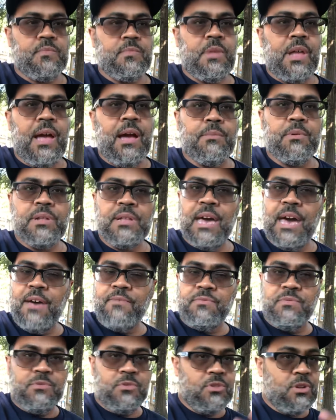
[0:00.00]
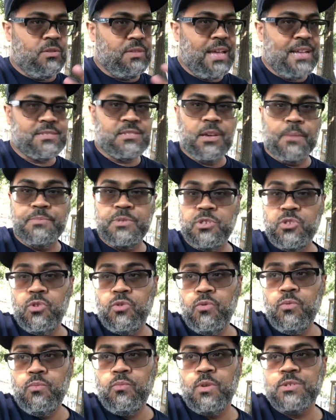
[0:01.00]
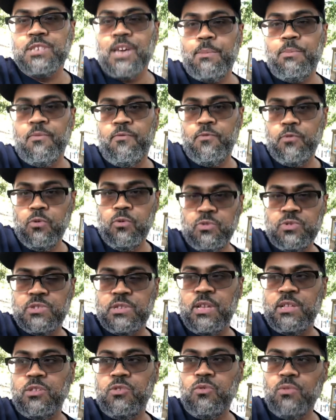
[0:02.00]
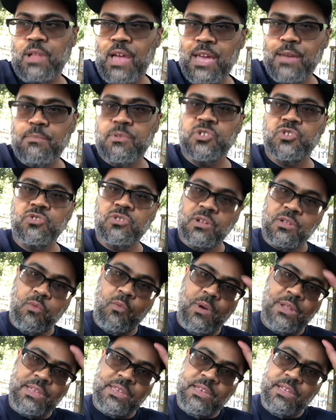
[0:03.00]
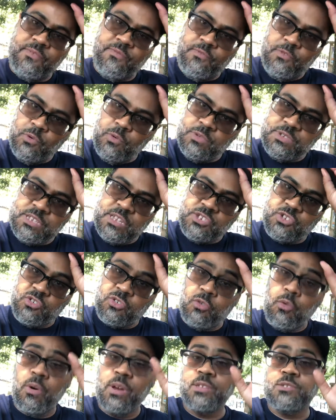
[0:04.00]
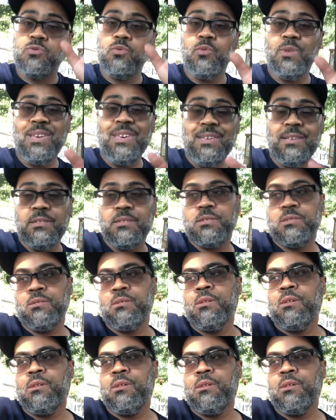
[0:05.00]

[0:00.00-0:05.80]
going to have, you know, that's up to you, what type of foods that you like, but you're going to want to get foods that you're going to eat.